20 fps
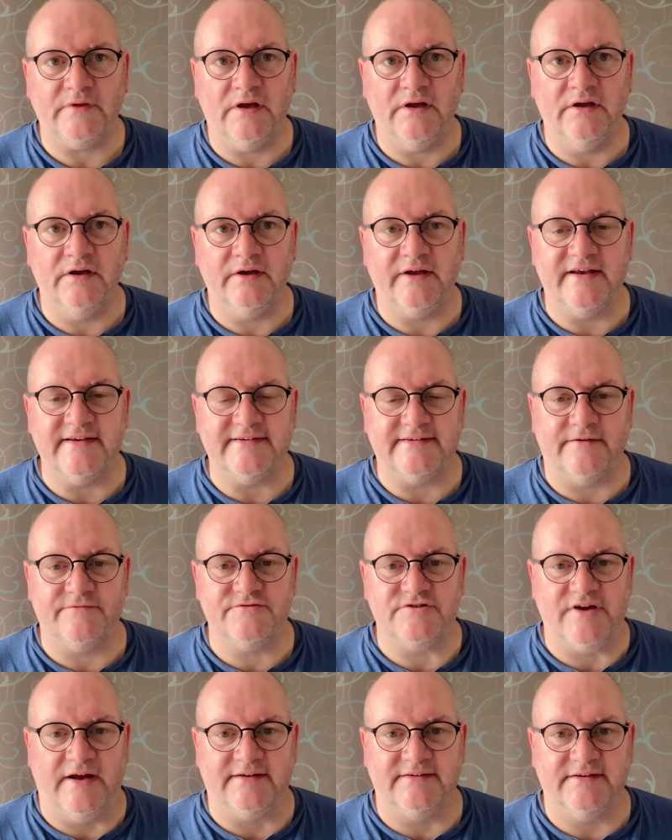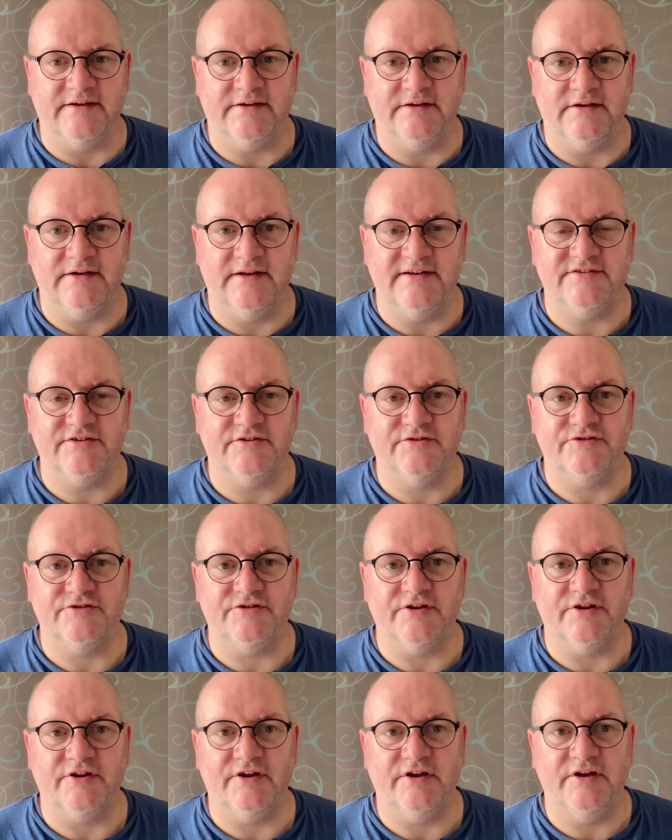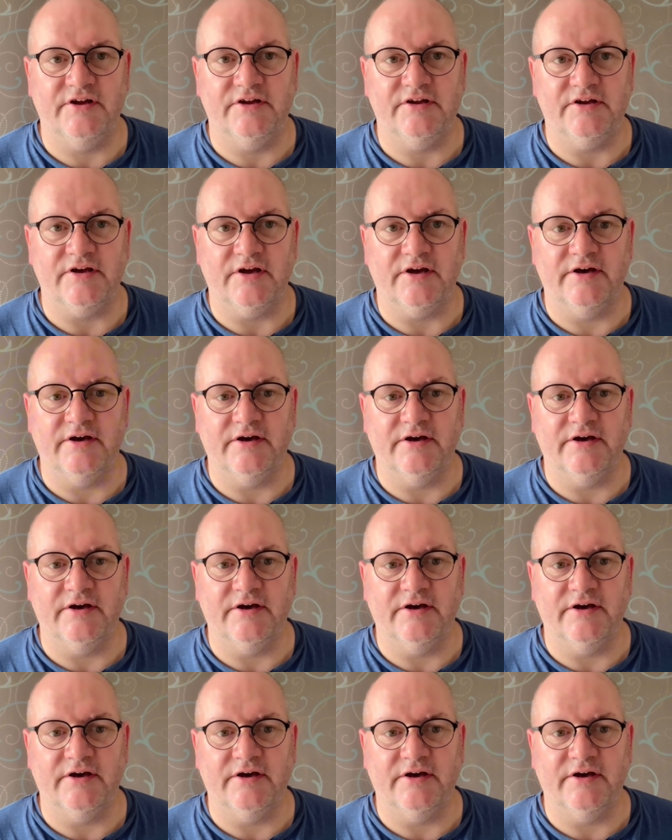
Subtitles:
get yourself checked in, listen to the